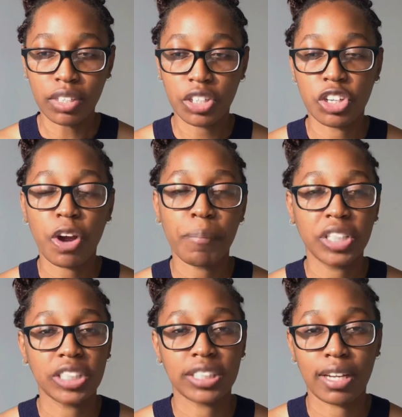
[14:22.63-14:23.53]
you're not
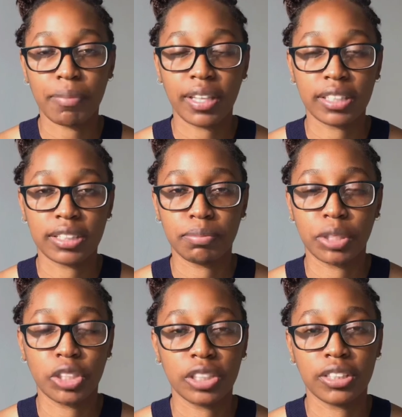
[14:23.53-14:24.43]
mentioning something
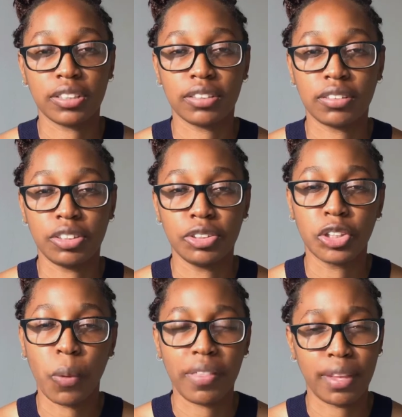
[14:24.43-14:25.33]
because you
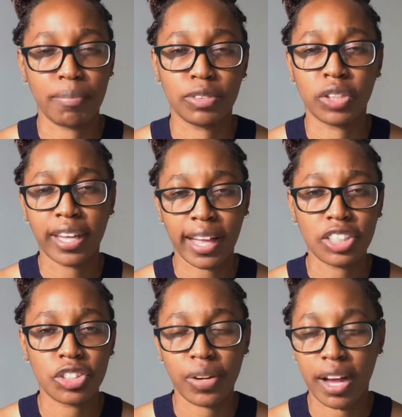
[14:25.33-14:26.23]
don't want them to
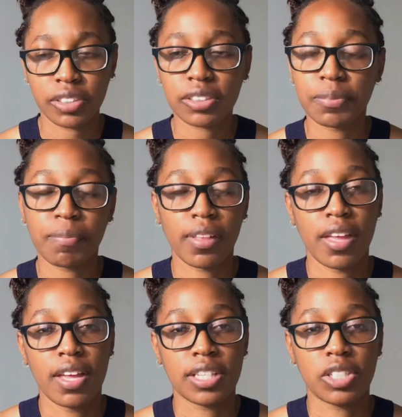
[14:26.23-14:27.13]
catch you out.
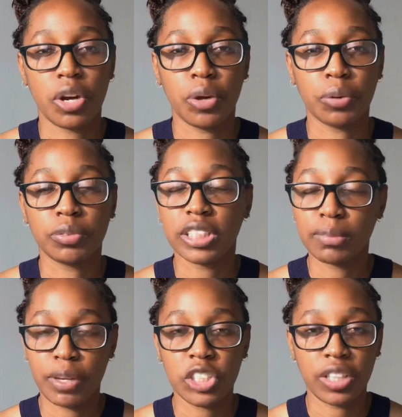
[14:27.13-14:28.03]
So just
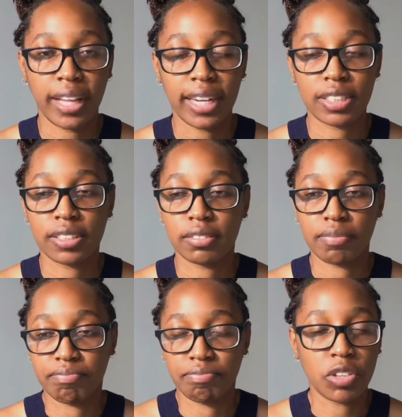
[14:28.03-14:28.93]
mention that
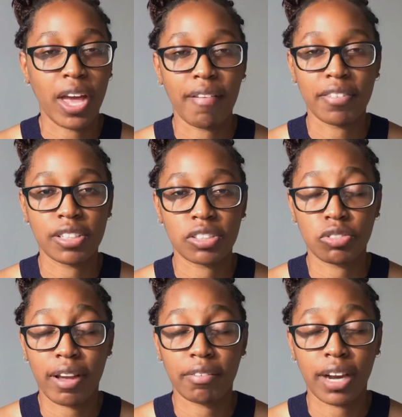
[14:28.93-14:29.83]
you haven't
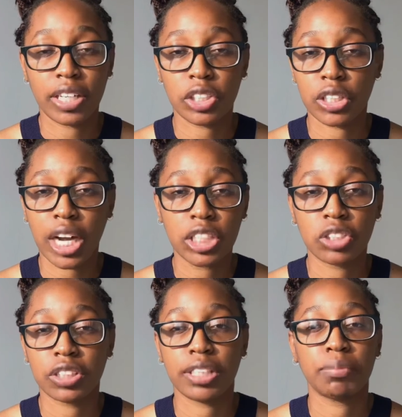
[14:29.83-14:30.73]
traveled outside your
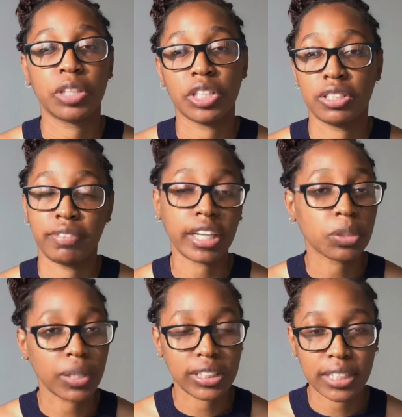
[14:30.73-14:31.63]
country because of
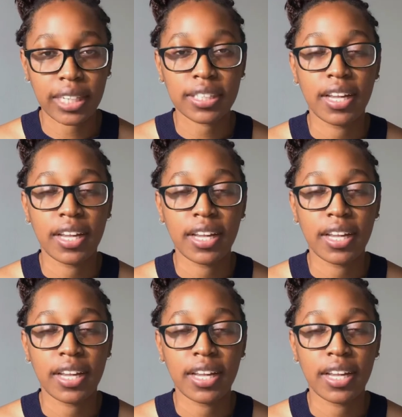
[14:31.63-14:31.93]
XYZ,